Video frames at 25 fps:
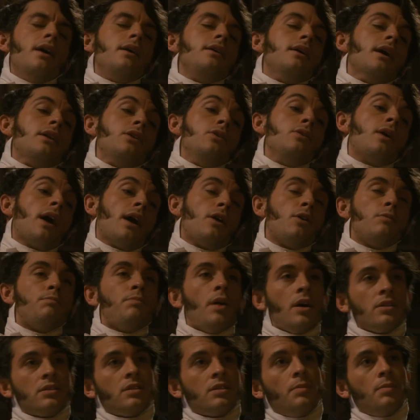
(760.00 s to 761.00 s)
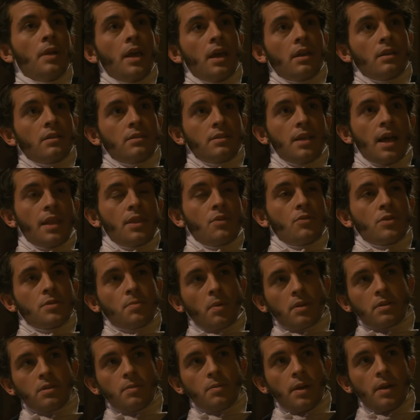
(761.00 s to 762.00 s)
Yet you cannot possibly understand the
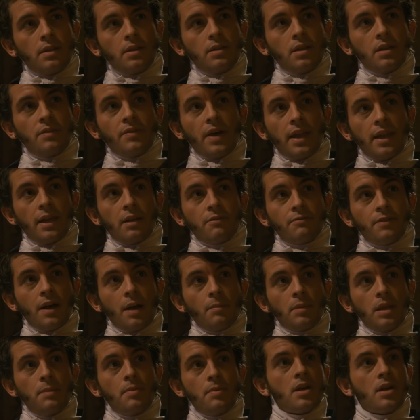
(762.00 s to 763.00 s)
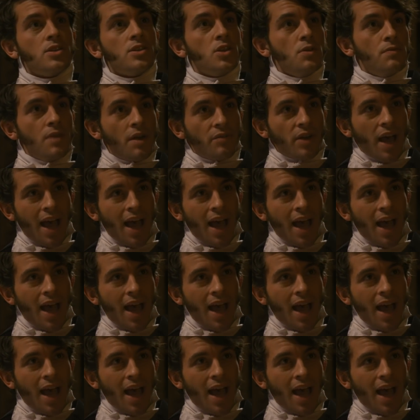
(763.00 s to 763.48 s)
responsibility of heading a family because you've never